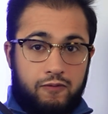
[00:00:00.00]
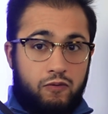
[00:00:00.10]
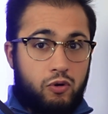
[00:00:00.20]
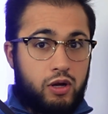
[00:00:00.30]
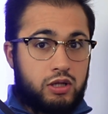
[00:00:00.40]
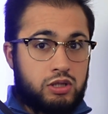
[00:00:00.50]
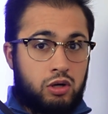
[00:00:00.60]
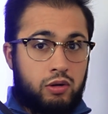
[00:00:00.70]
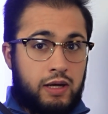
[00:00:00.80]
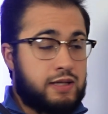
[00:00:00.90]
4 years
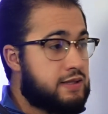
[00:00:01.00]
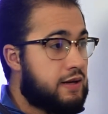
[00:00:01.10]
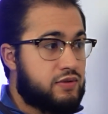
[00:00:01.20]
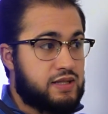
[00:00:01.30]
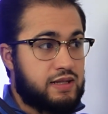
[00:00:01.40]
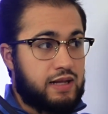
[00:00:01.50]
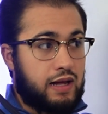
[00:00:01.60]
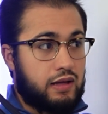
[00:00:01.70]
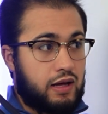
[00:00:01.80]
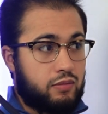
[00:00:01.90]
old and he's never seen
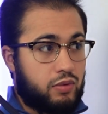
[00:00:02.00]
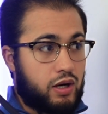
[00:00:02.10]
daylight, bro.